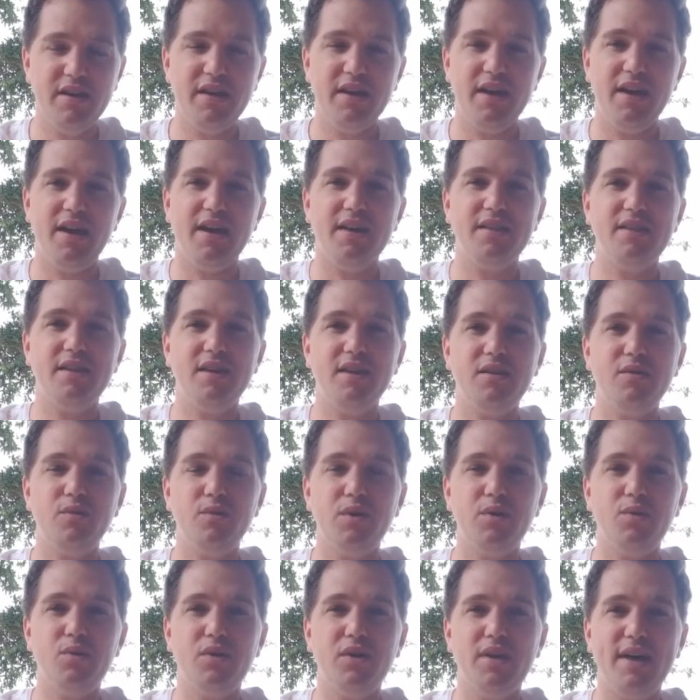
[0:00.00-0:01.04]
And then we
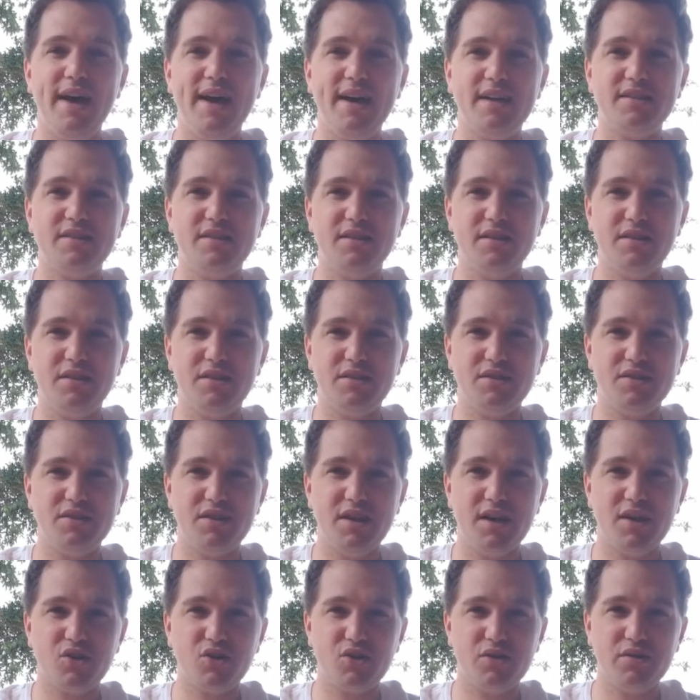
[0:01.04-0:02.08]
will accent the
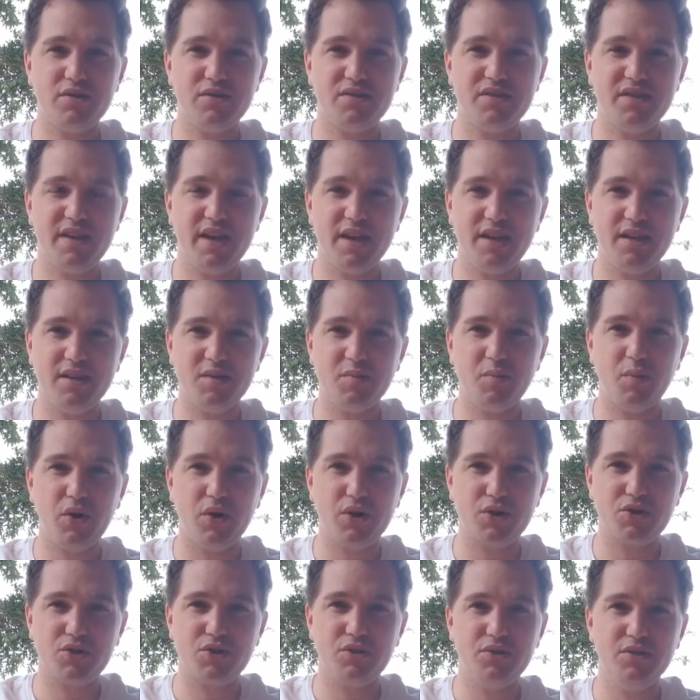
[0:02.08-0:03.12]
second
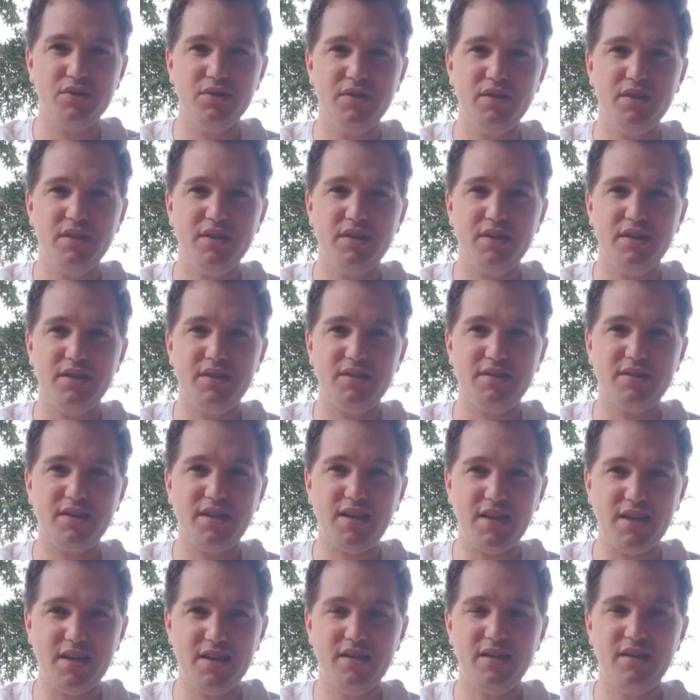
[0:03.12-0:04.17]
partial, the
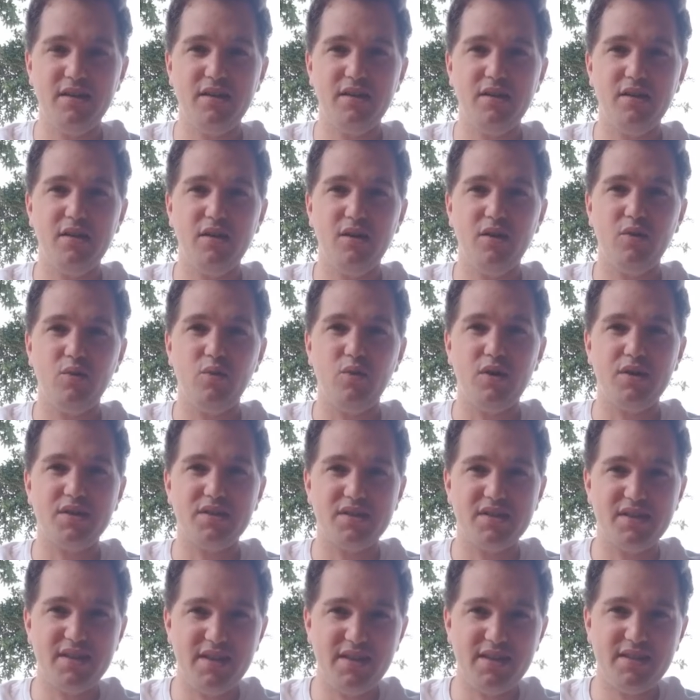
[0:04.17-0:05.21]
T. 1
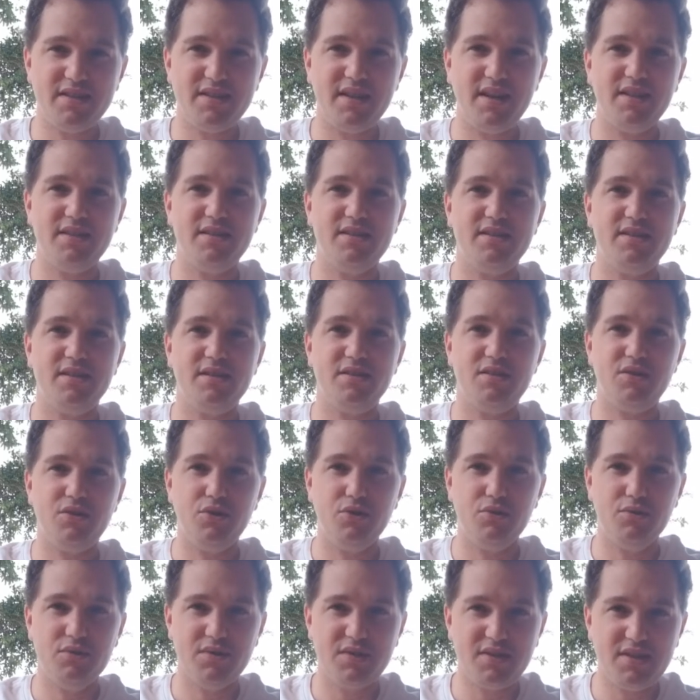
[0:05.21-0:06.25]
T T T, 2
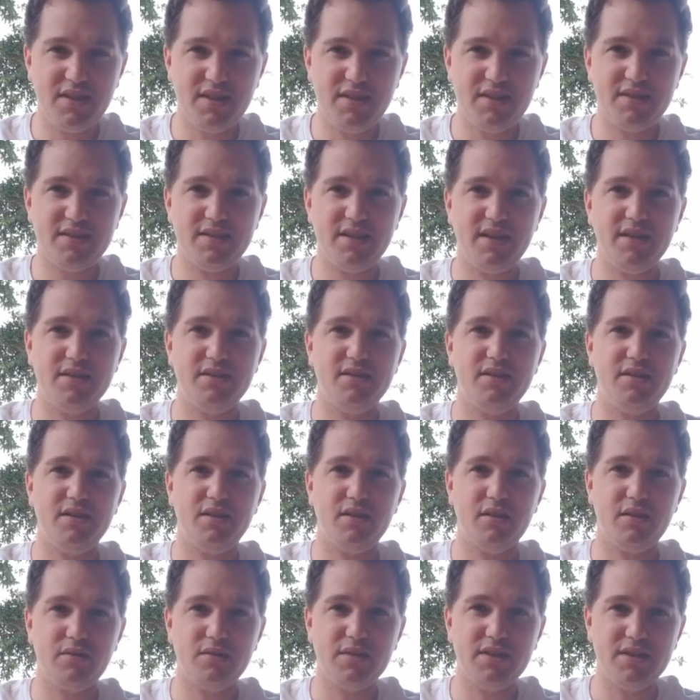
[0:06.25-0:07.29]
T T T,
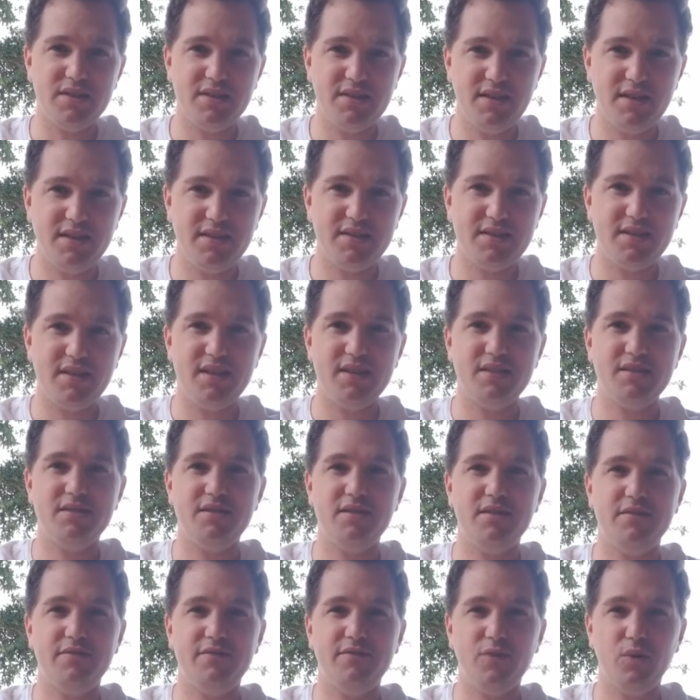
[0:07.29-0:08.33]
3 T T T,
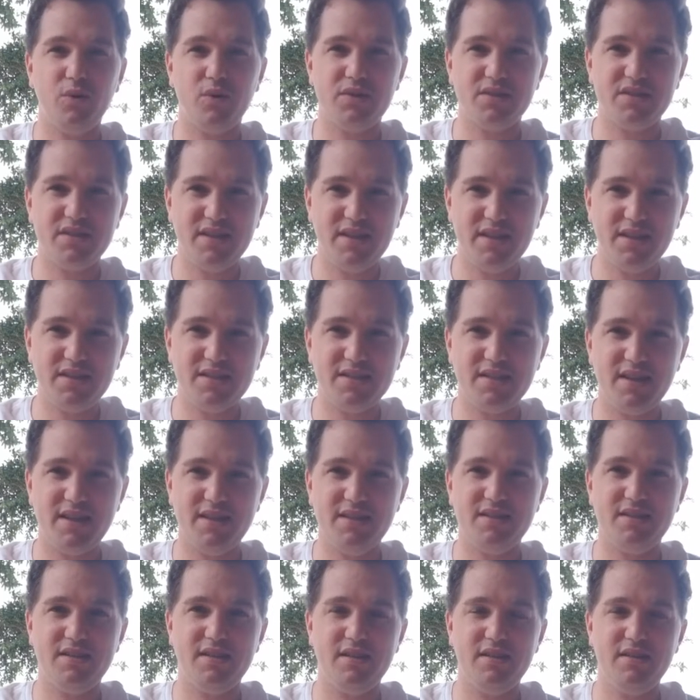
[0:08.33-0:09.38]
4 T T
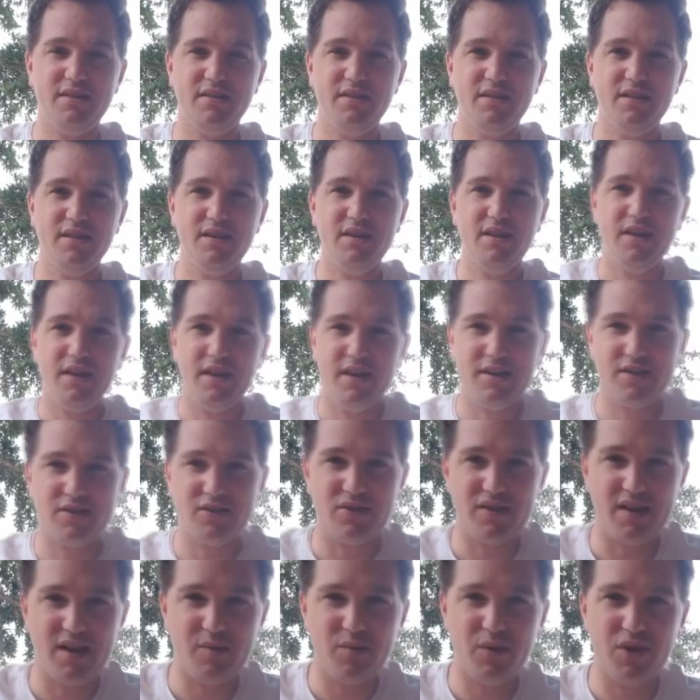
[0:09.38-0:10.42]
T. And so
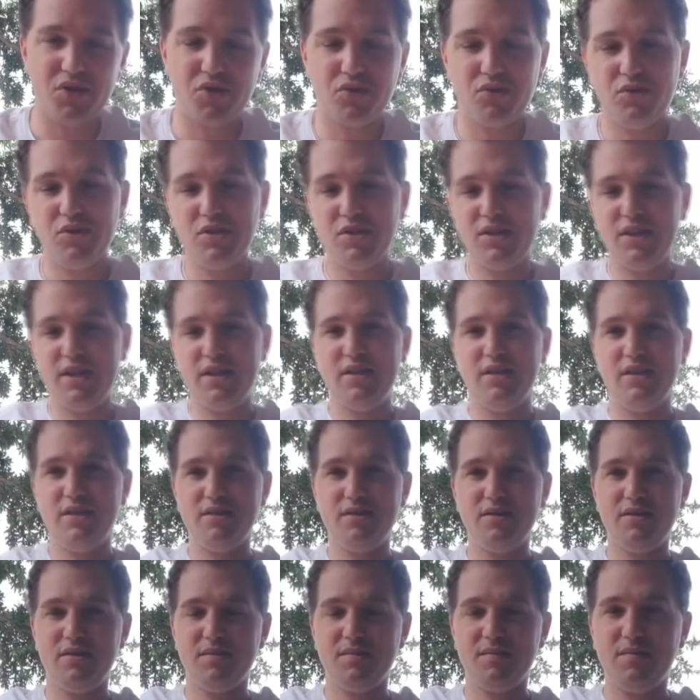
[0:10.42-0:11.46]
that much will look like this.